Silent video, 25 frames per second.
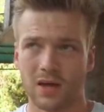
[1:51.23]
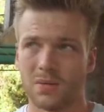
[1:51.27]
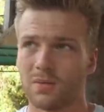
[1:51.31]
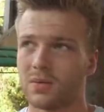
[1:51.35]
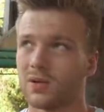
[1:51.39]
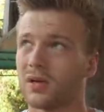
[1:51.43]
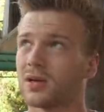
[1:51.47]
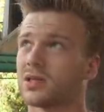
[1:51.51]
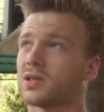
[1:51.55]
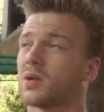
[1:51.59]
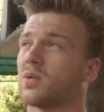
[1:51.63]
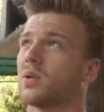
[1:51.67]

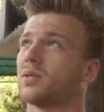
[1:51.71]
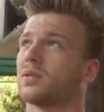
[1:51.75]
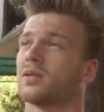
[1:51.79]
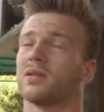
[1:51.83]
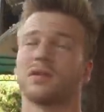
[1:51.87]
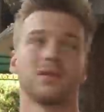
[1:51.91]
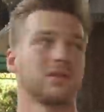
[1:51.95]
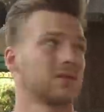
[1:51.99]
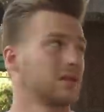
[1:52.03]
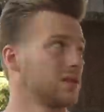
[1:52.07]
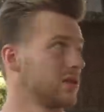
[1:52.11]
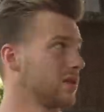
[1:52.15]
because I wanted
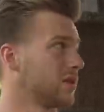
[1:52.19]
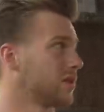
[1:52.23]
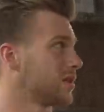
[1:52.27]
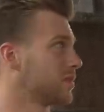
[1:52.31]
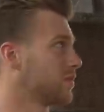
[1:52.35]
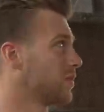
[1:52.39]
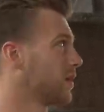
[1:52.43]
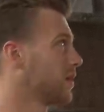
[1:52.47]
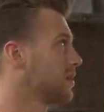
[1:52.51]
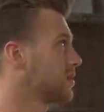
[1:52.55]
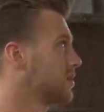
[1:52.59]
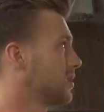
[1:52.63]
to see this
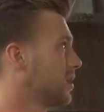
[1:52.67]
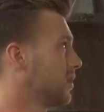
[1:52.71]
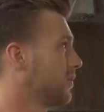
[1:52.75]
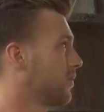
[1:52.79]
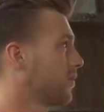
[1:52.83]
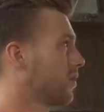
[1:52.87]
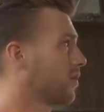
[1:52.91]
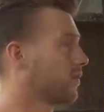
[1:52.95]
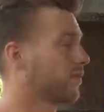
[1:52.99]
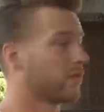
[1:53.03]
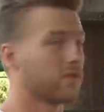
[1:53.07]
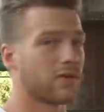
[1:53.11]
place live
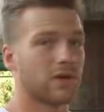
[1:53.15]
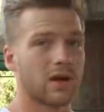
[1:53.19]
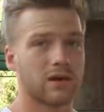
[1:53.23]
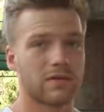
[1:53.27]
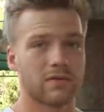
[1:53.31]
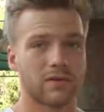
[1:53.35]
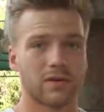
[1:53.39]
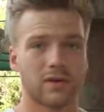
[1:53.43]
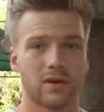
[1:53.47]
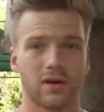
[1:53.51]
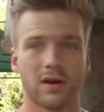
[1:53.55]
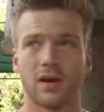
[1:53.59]
on
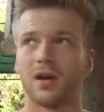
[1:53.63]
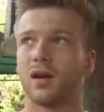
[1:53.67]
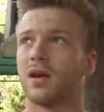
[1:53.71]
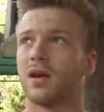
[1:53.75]
forever.